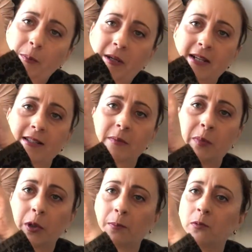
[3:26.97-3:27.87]
pinks and
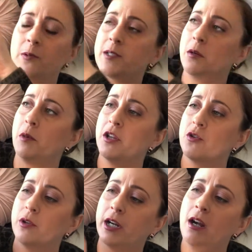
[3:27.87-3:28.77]
purples on my
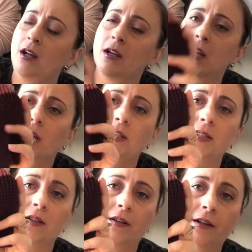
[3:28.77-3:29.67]
daughter.
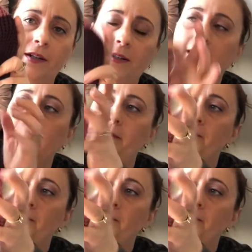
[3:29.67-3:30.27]
So, yep,